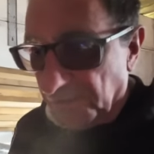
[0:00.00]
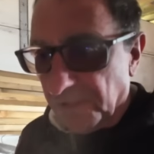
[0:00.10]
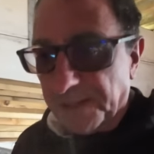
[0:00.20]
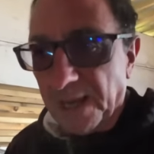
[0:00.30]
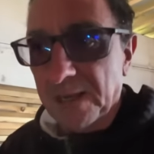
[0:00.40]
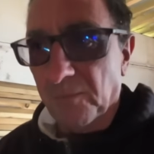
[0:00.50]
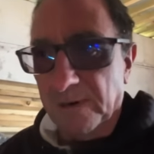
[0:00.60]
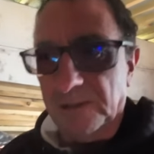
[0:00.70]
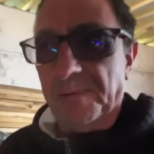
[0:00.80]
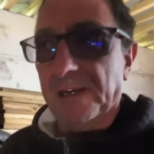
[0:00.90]
The other day when
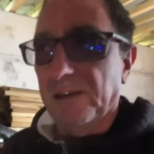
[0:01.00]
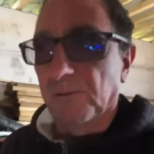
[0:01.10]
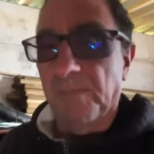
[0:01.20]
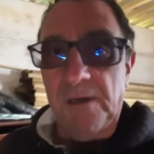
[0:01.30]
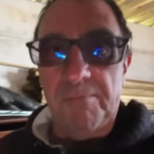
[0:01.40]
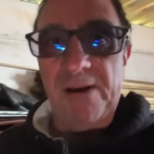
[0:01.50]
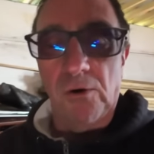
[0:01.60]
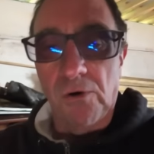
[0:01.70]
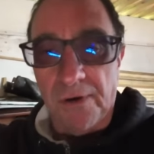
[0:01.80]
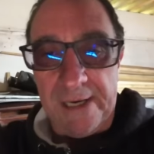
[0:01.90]
I was packing up my big
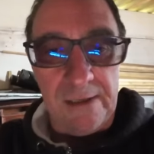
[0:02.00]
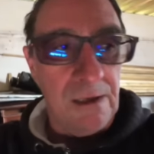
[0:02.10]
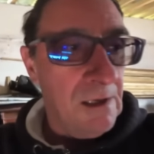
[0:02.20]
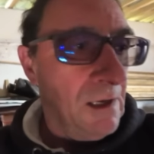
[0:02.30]
awning,